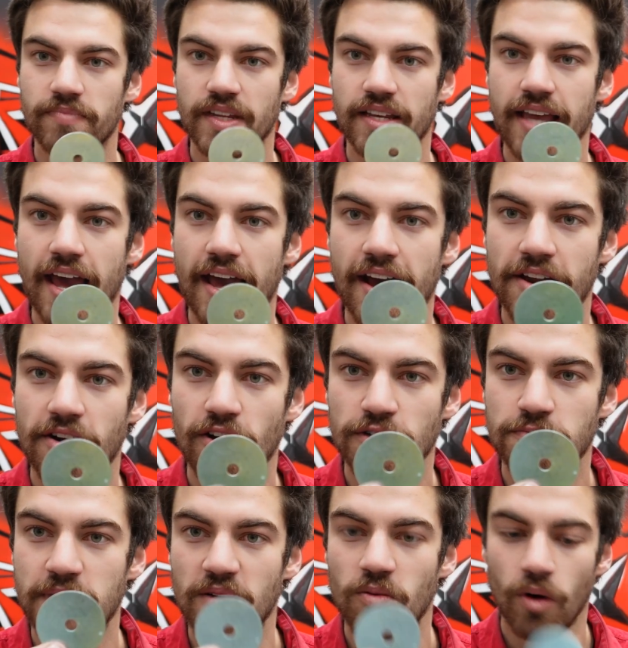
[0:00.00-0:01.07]
Yeah, a nice
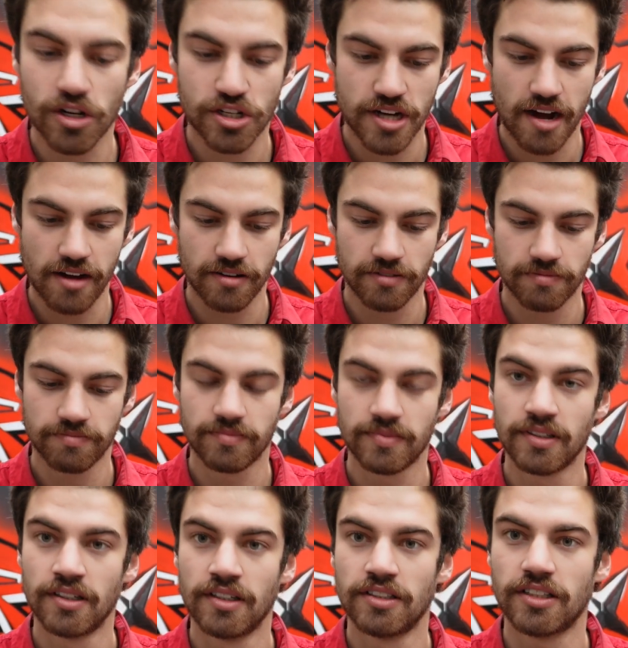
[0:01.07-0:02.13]
big washer.
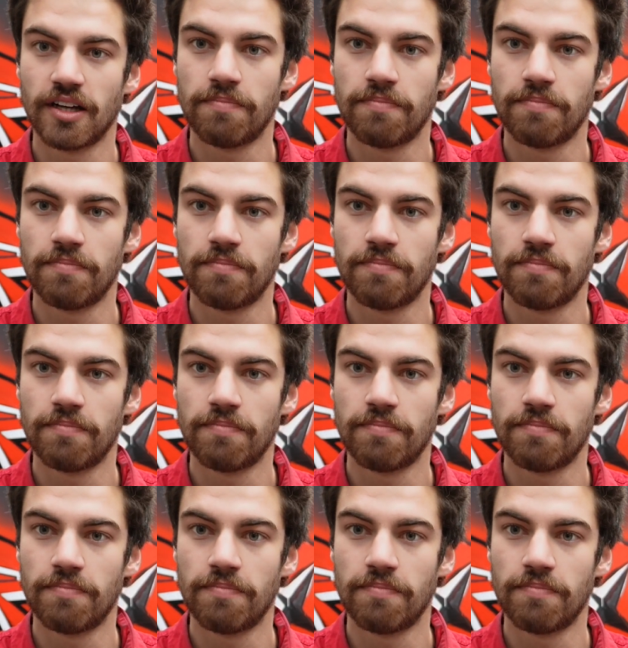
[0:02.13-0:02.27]
So